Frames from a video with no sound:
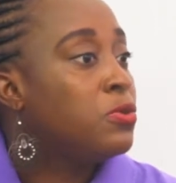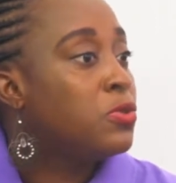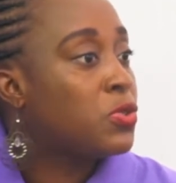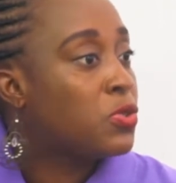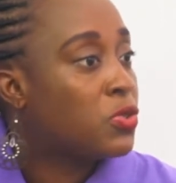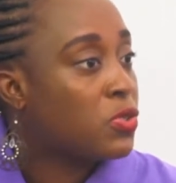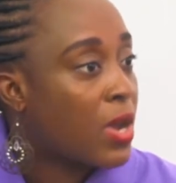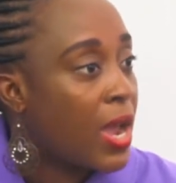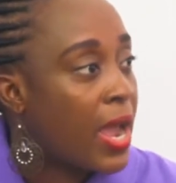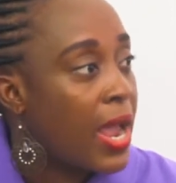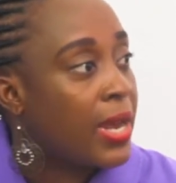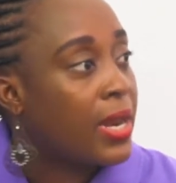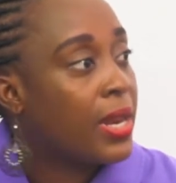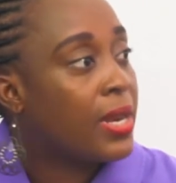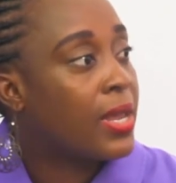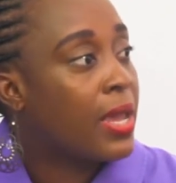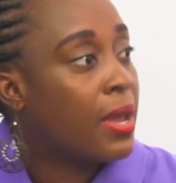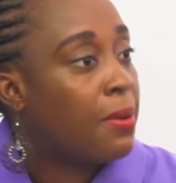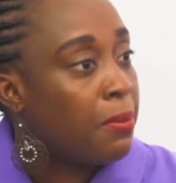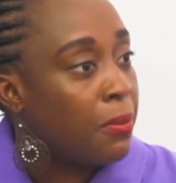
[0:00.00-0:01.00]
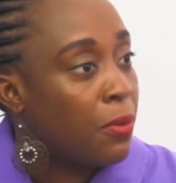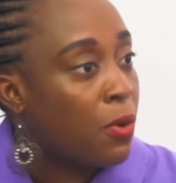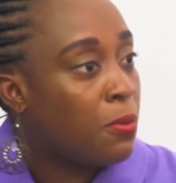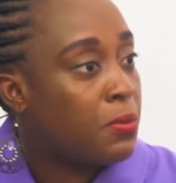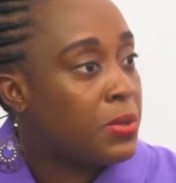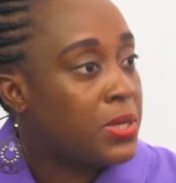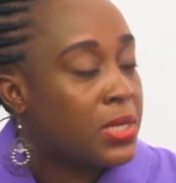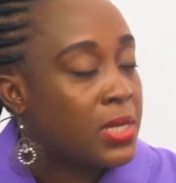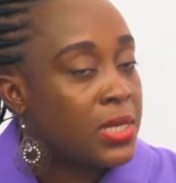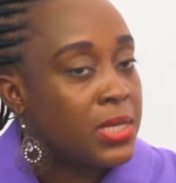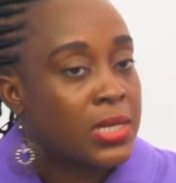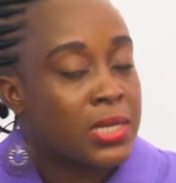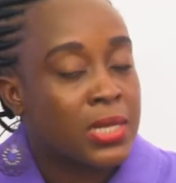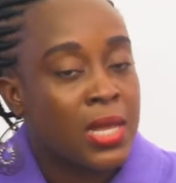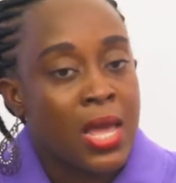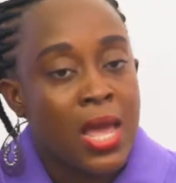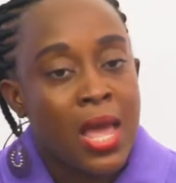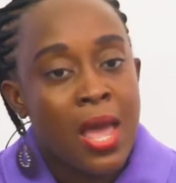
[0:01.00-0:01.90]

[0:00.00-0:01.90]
try and then get more businesses.